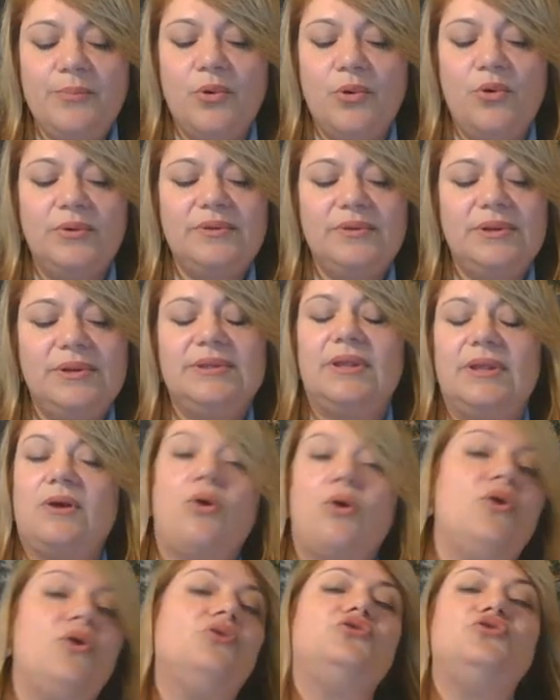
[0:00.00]
important
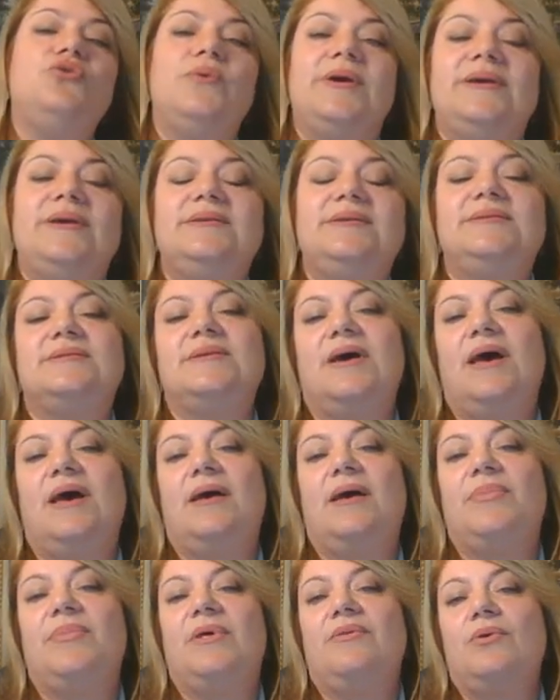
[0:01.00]
also is
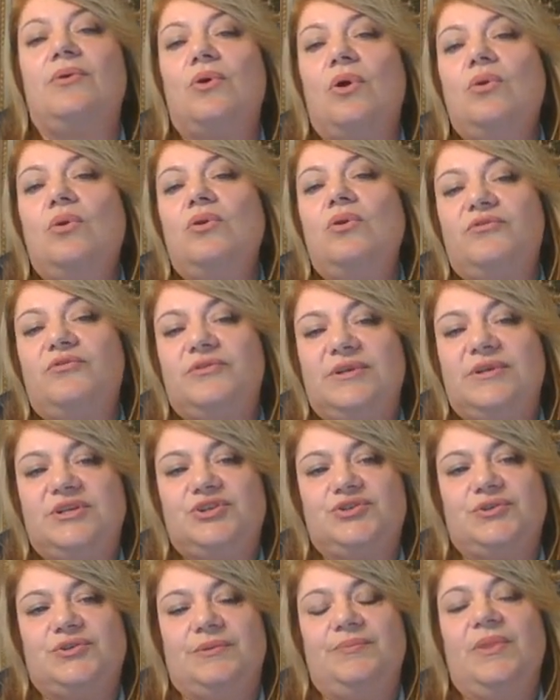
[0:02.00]
the role of
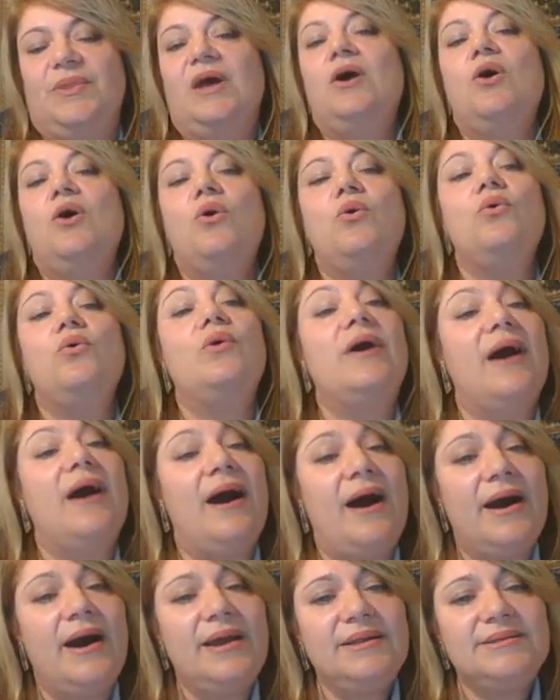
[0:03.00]
teacher, who
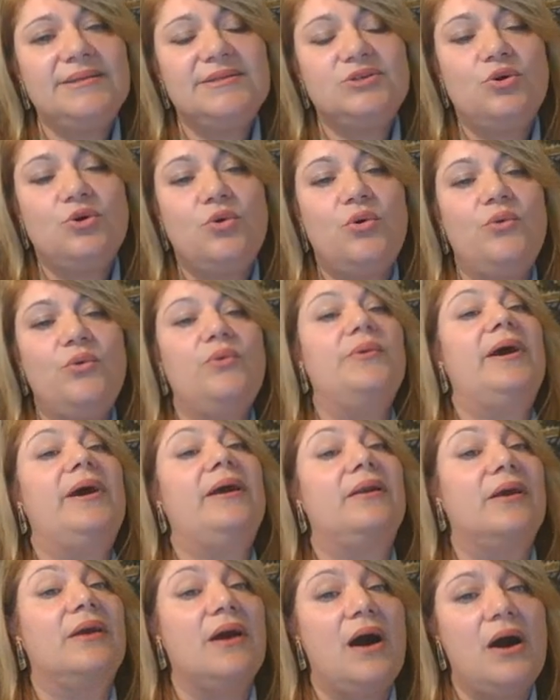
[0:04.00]
guides, who
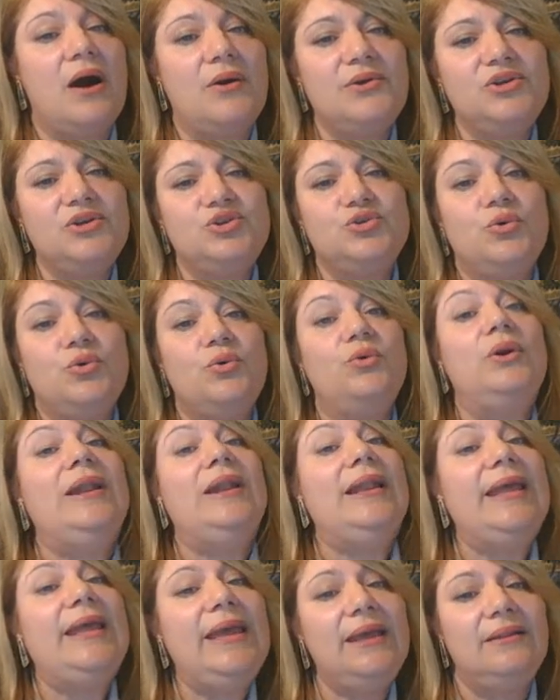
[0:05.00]
encourage, who
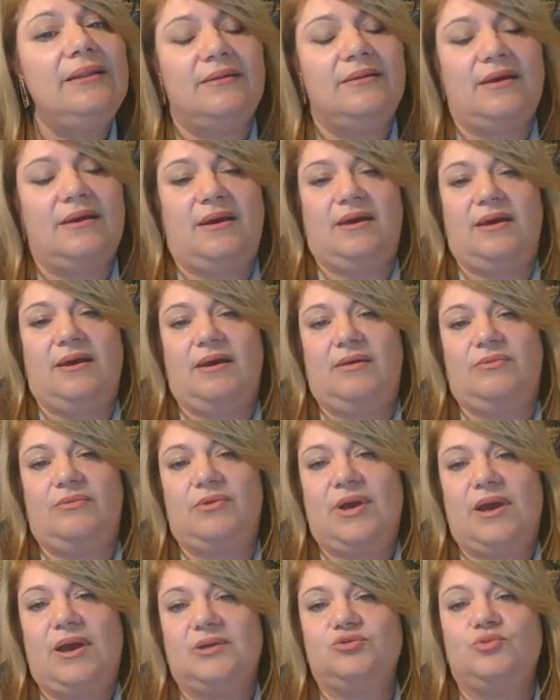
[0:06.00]
lead
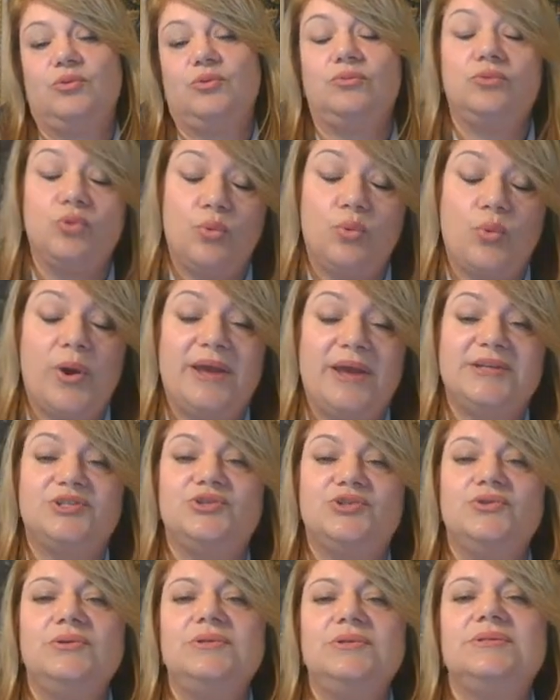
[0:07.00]
to
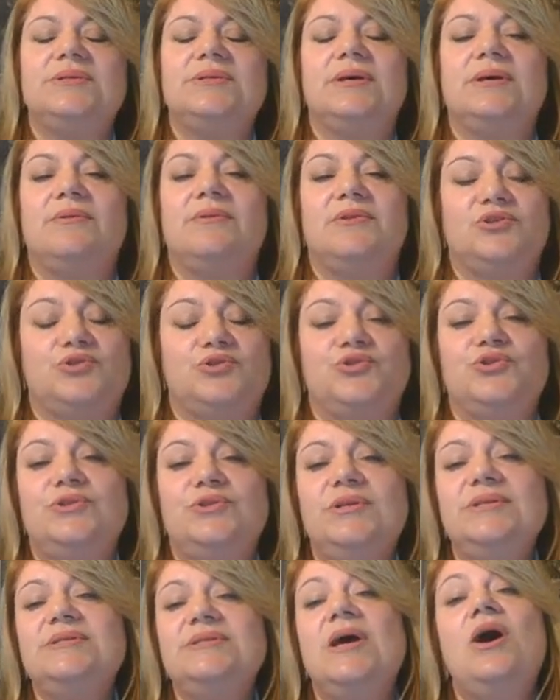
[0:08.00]
questions the
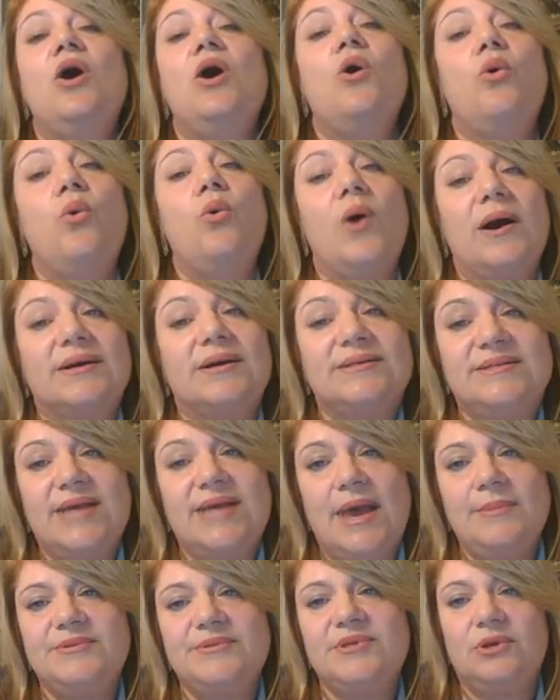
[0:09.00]
students, who
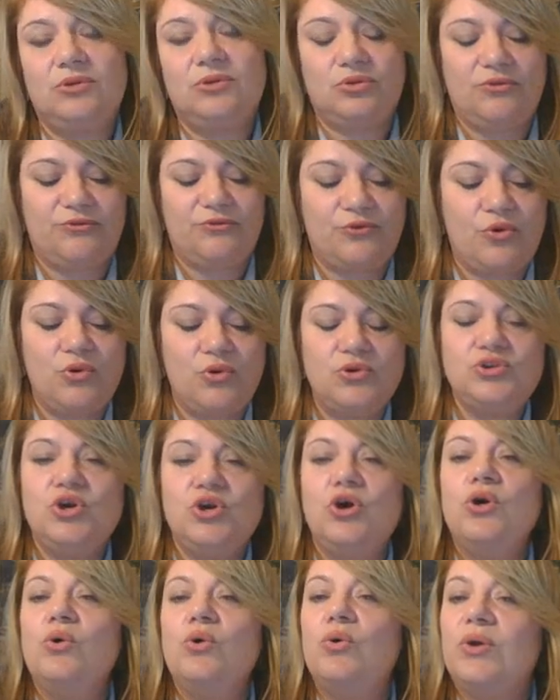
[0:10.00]
accepts, and of course,
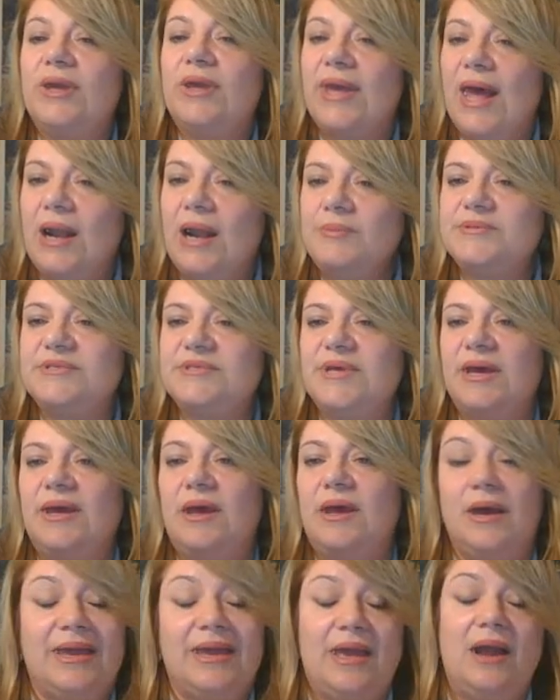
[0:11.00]
who helps
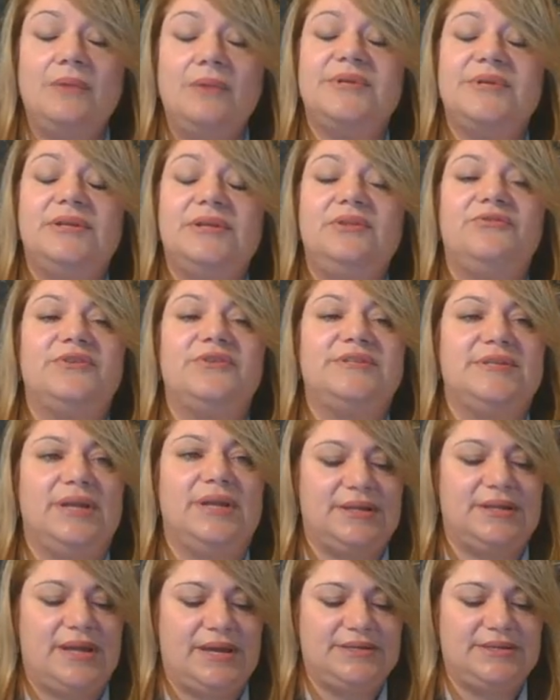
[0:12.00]
and
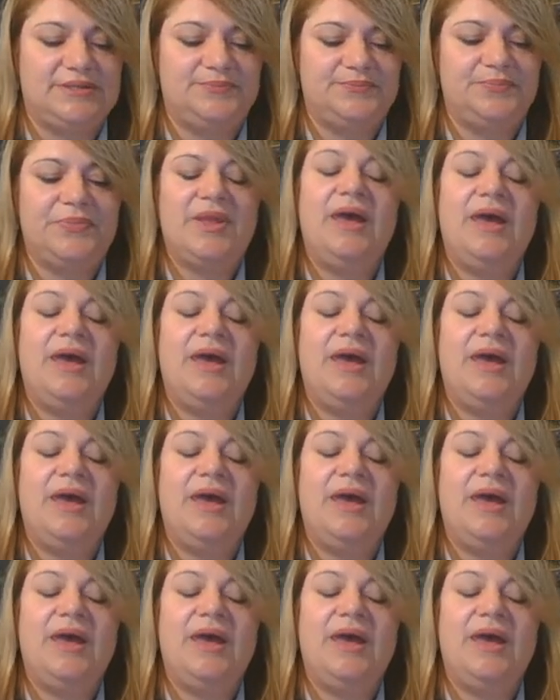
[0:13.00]
facilitates.